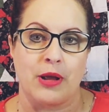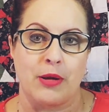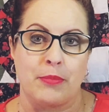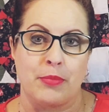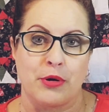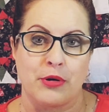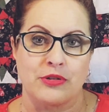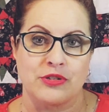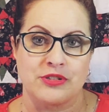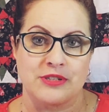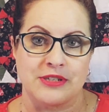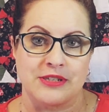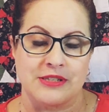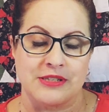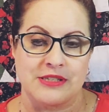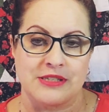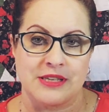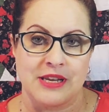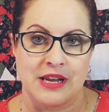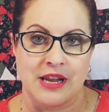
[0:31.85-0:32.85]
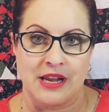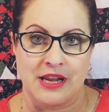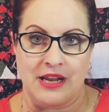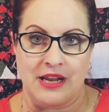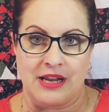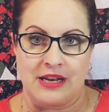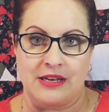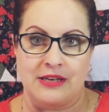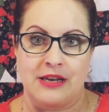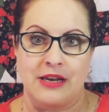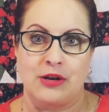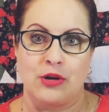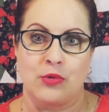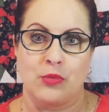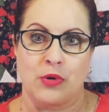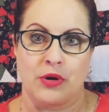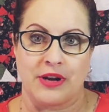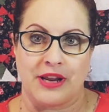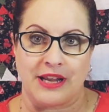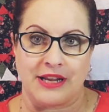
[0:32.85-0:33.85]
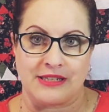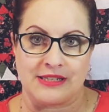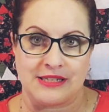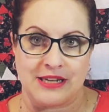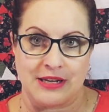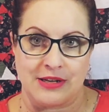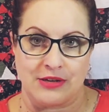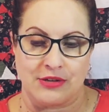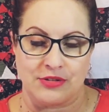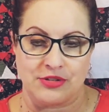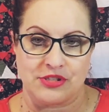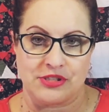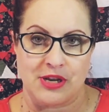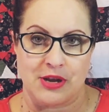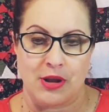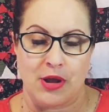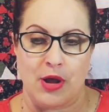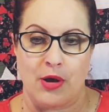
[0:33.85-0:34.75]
a person's needleworking skills.